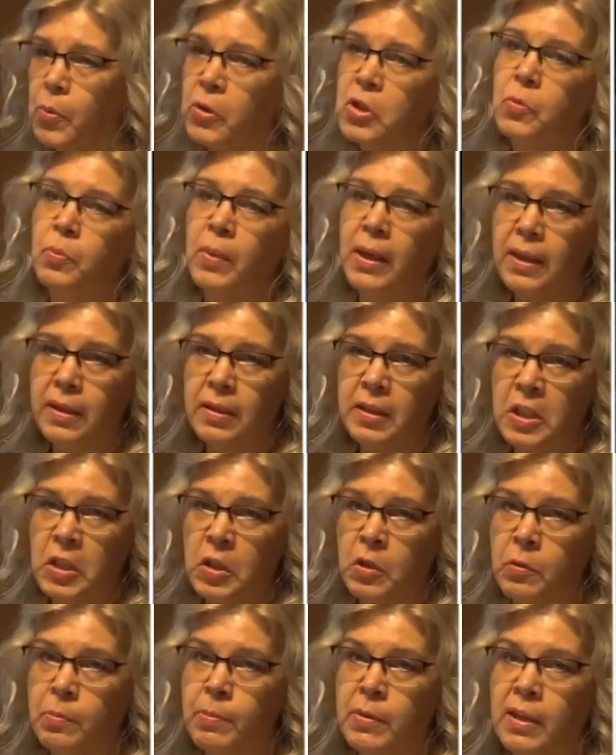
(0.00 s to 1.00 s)

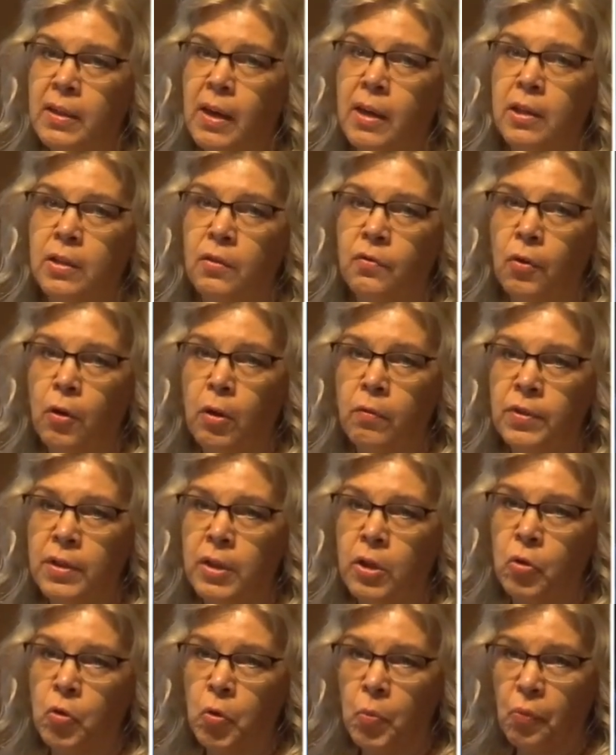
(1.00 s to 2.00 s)
mechanisms that are involved in
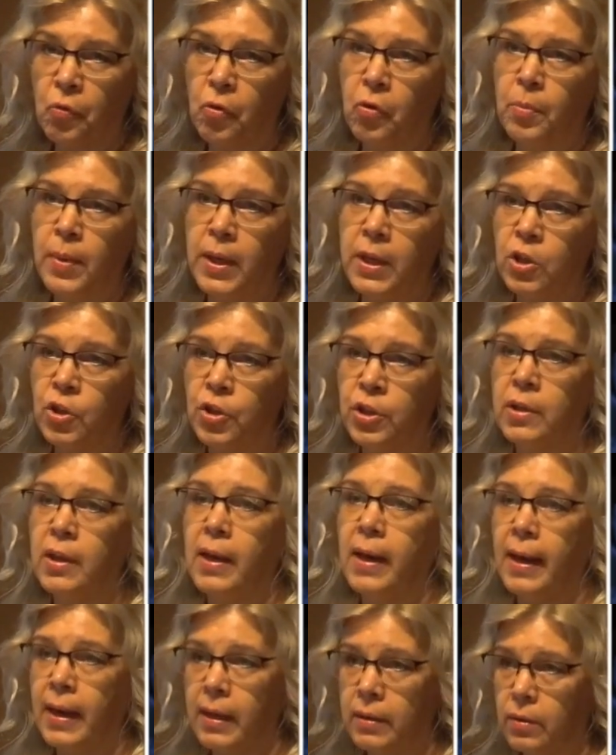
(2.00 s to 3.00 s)
the group formation
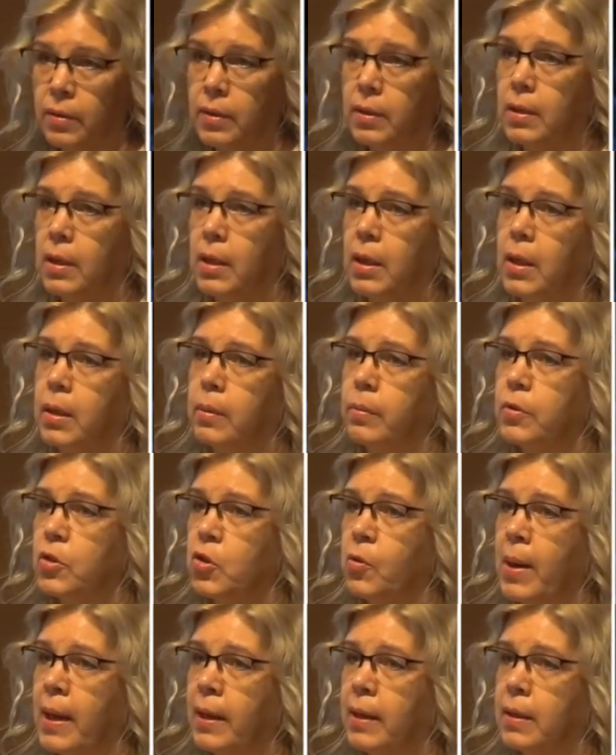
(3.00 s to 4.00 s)
and
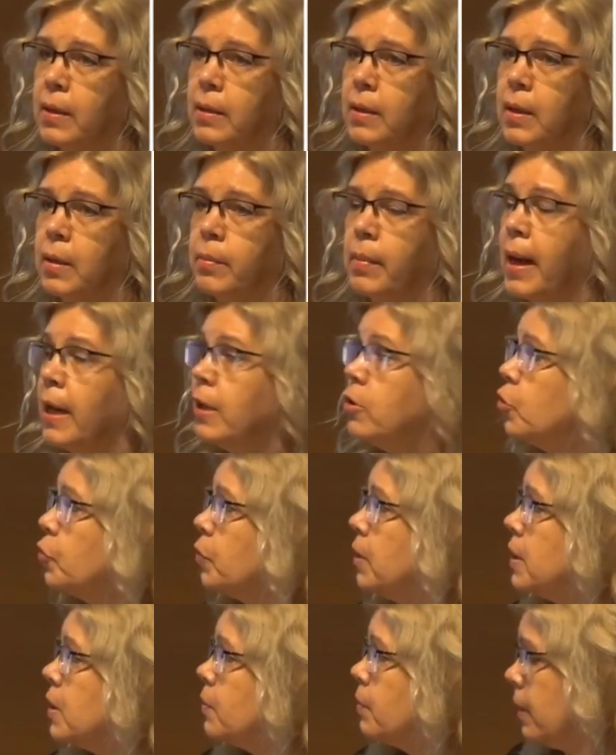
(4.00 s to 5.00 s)
somatic
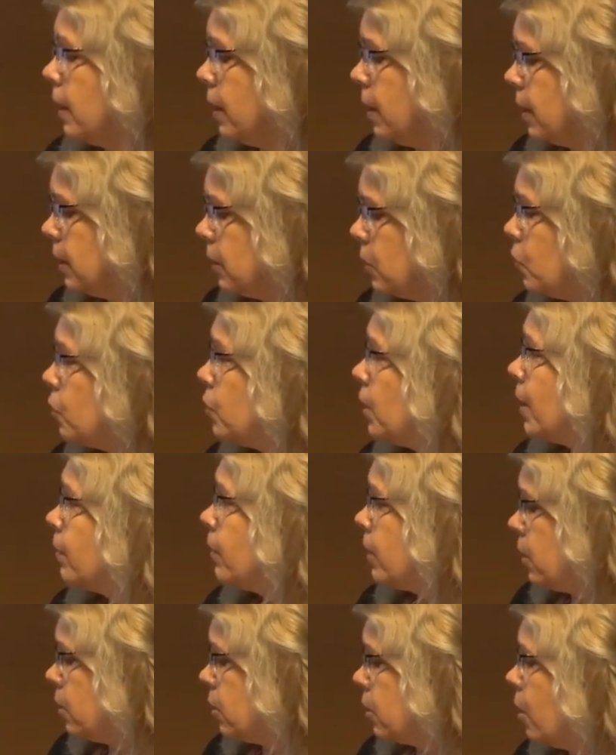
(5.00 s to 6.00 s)
altruism. Today
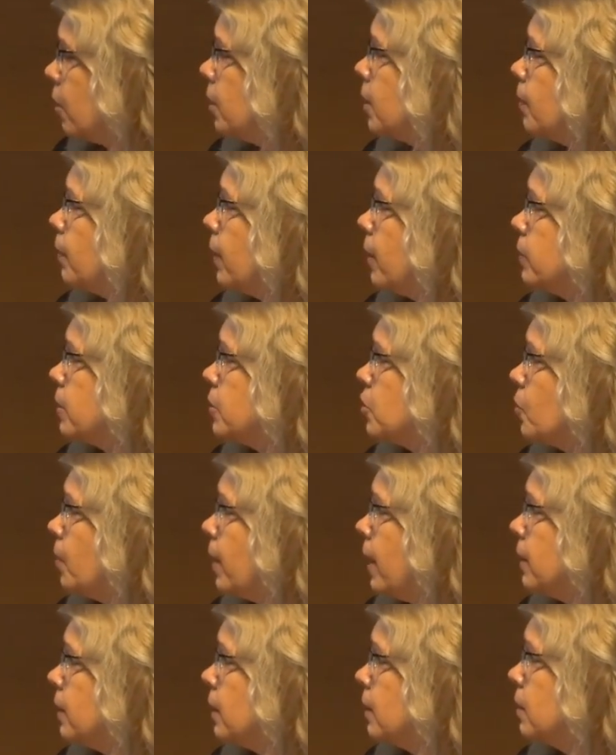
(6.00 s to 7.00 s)
I'm going to talk about the
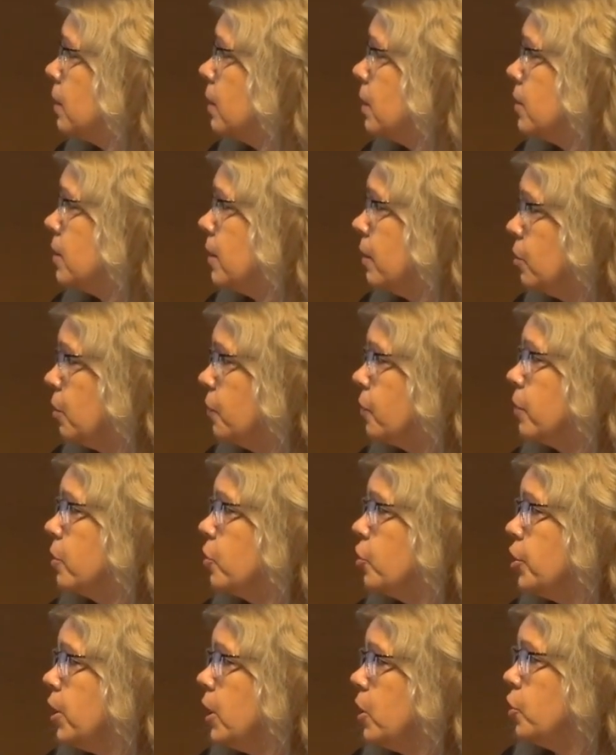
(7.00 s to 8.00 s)
somatic cell
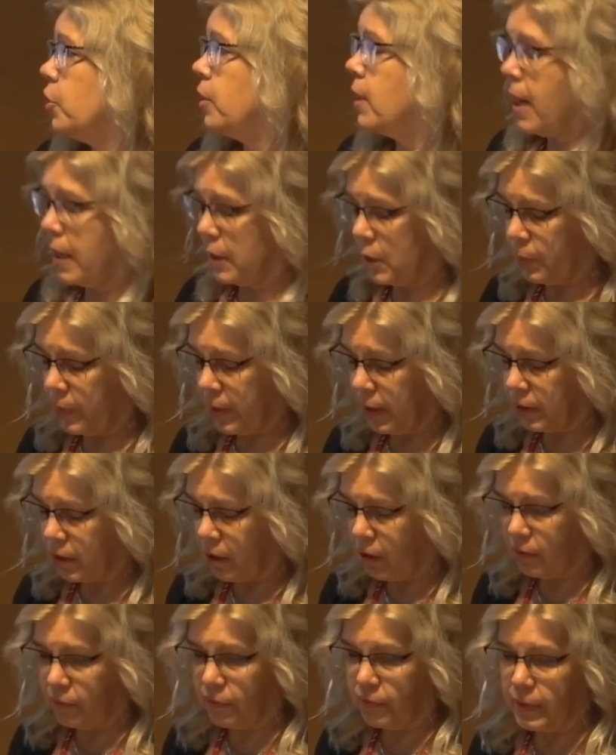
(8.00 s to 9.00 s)
differentiation aspect of